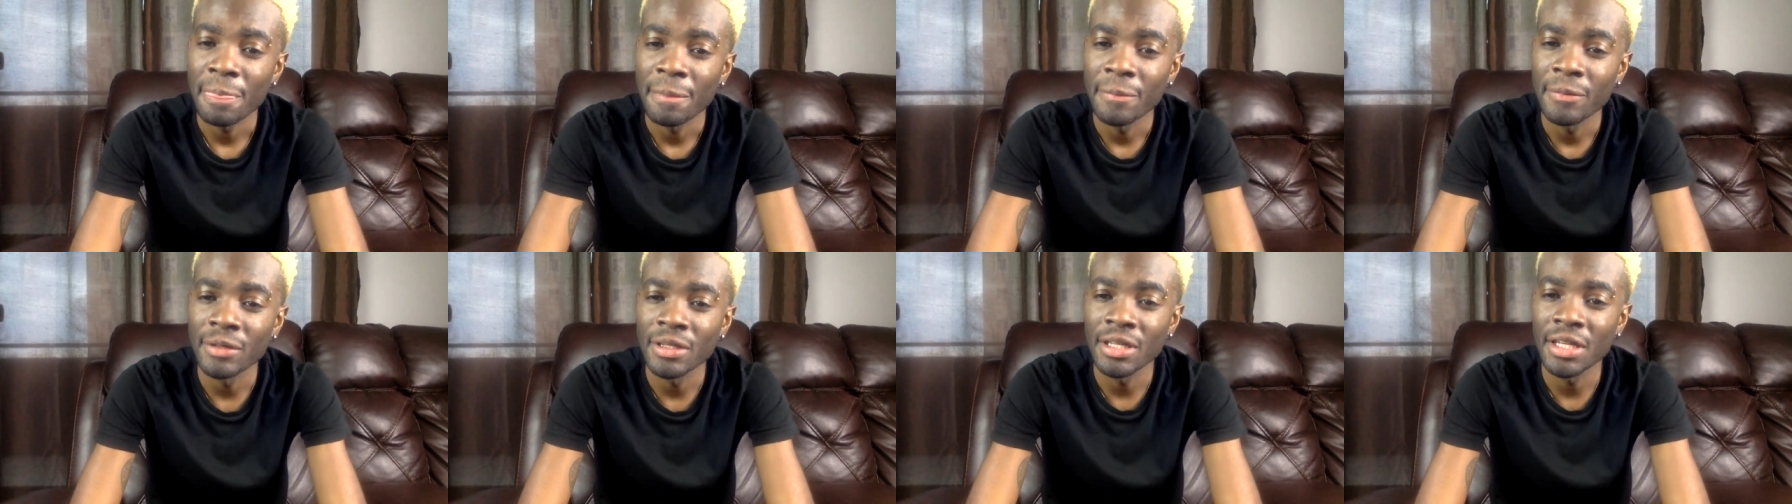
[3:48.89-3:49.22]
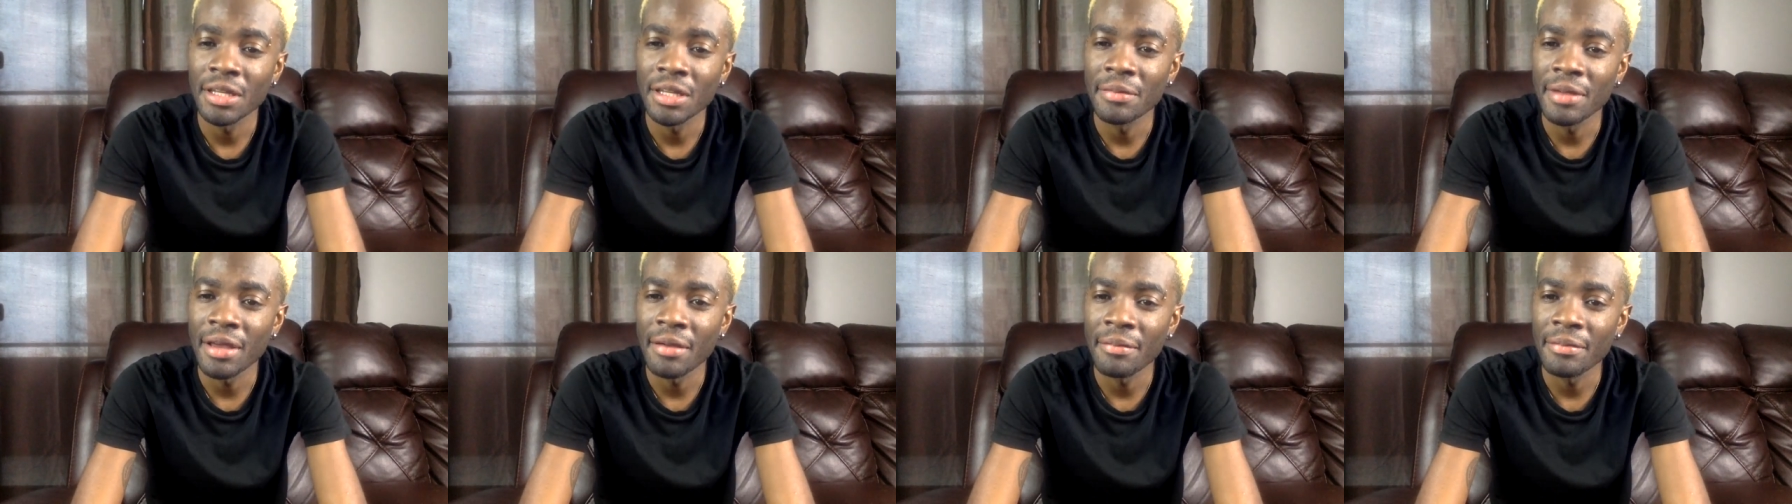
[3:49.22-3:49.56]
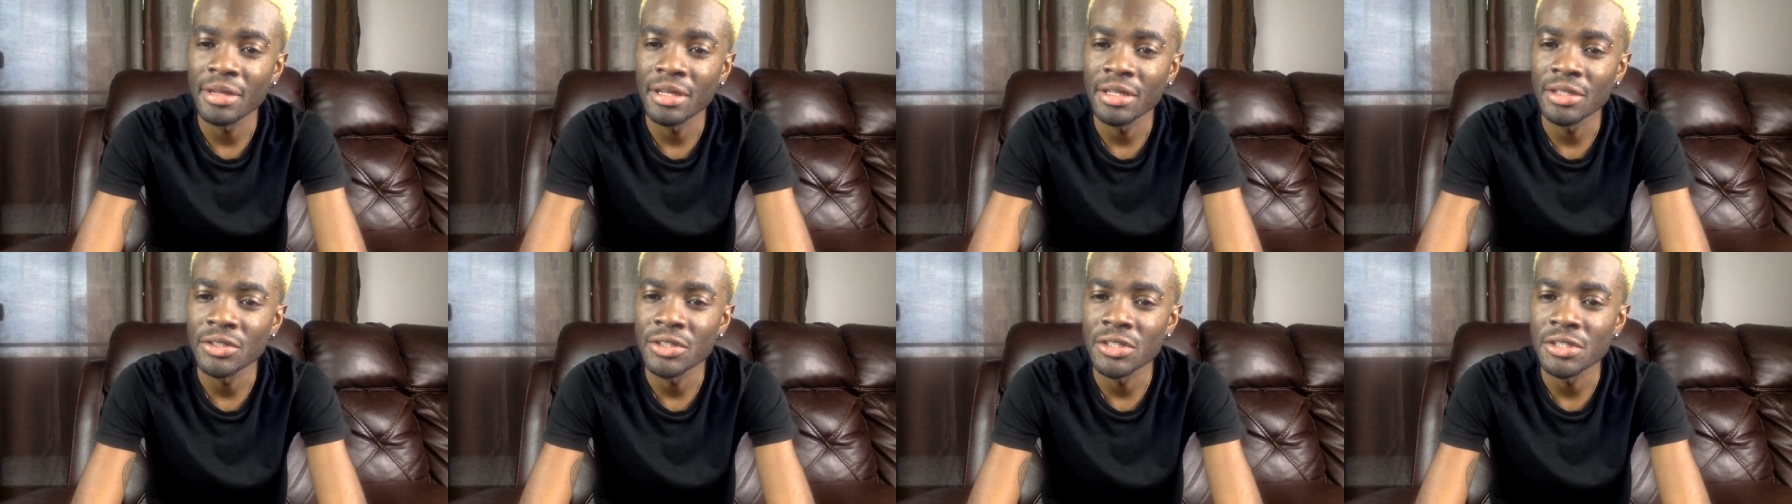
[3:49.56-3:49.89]
When you give me a
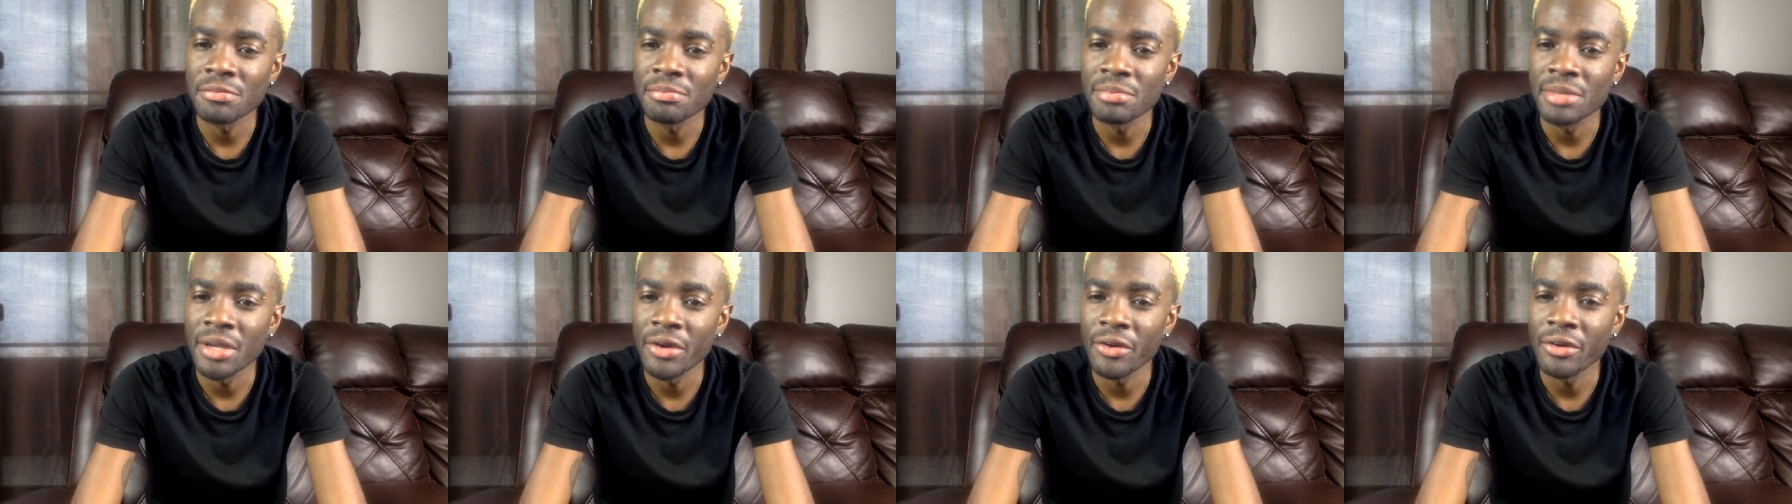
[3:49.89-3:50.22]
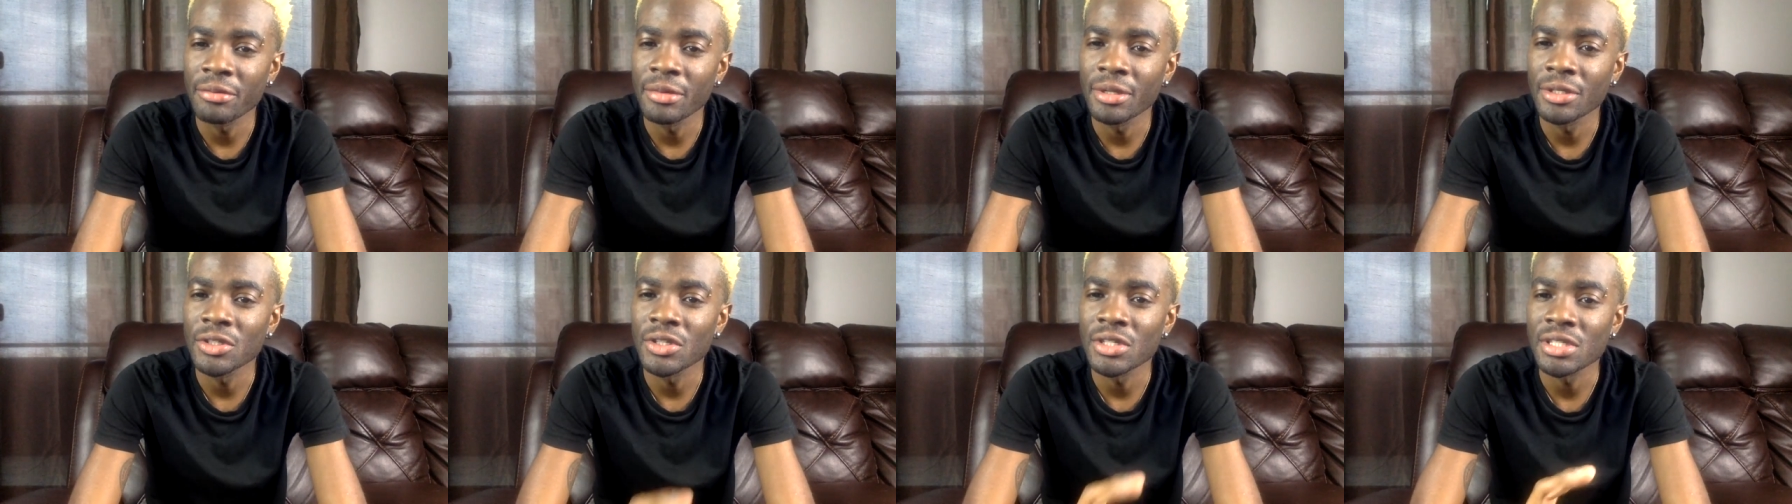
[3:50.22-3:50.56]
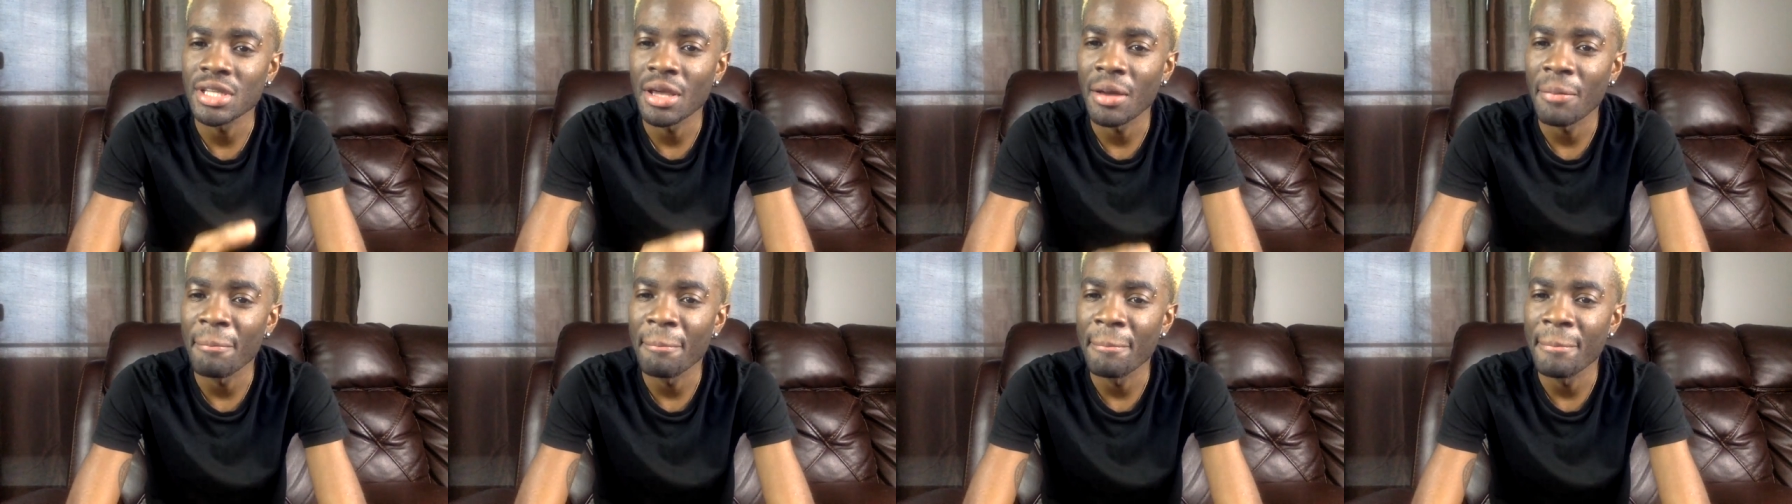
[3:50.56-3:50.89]
minute, just be with me
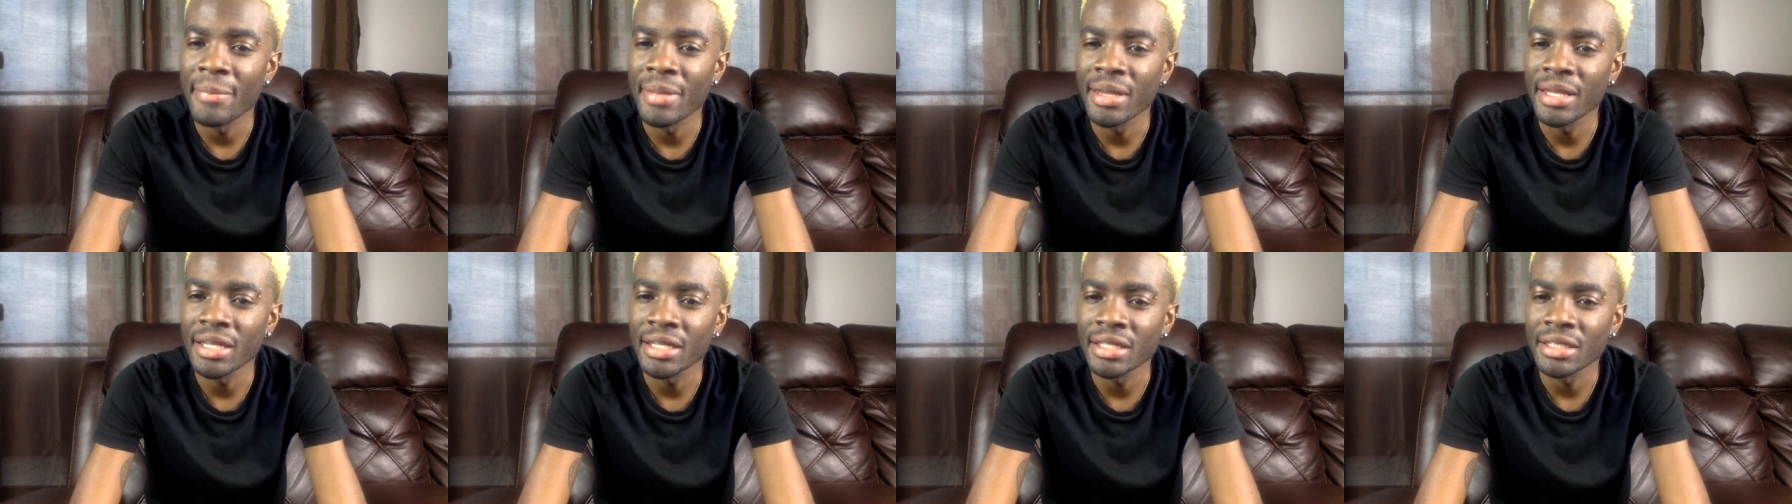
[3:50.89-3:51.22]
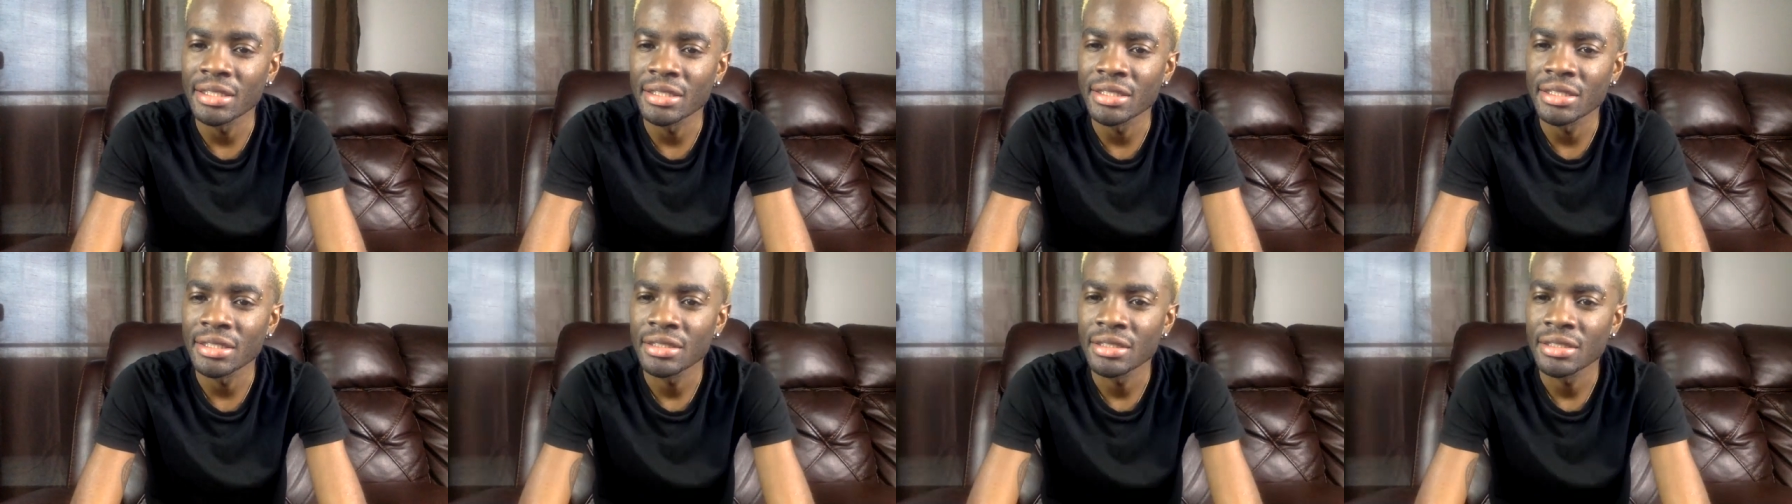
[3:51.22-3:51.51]
just a minute.